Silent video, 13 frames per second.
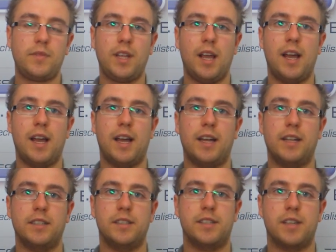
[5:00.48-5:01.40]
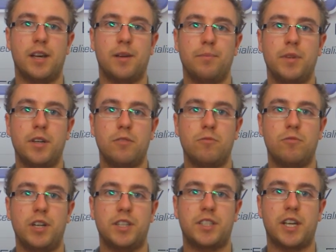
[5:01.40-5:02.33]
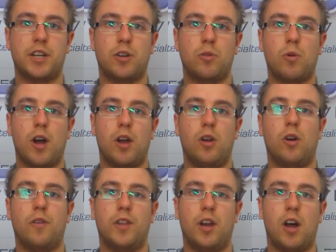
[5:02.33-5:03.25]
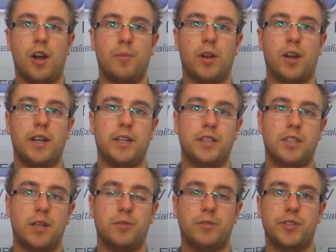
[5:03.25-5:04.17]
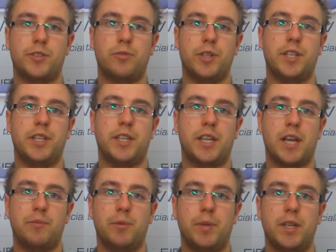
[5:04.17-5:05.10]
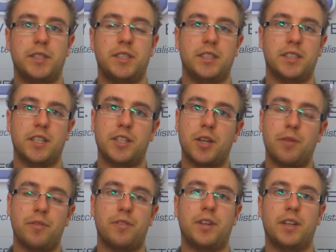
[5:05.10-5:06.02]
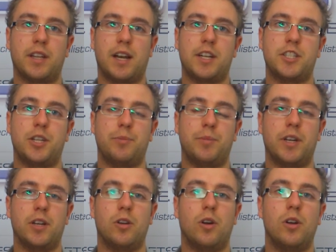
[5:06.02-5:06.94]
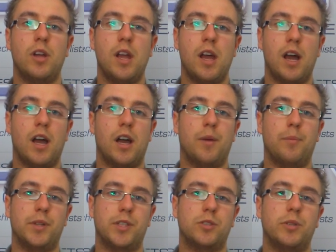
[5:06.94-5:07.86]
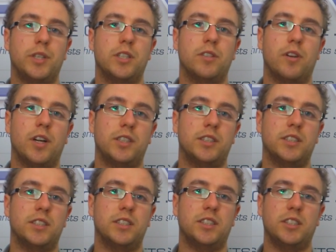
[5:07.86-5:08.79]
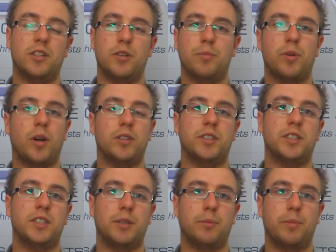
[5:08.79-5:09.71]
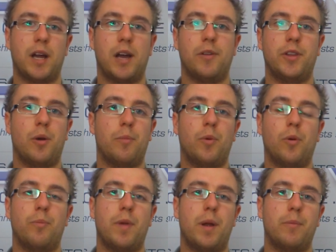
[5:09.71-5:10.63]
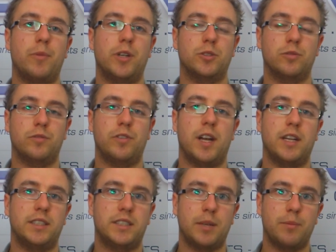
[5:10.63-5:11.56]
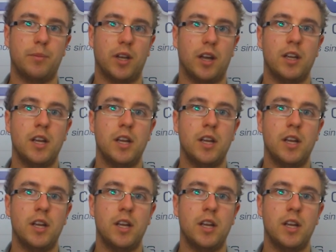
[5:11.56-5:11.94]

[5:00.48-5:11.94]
and really has taken quite a lot of the limelight in terms of its 3D capabilities, and I don't think there'll actually be a lot between the devices. You know, the processing power, the onboard memory is all fairly similar,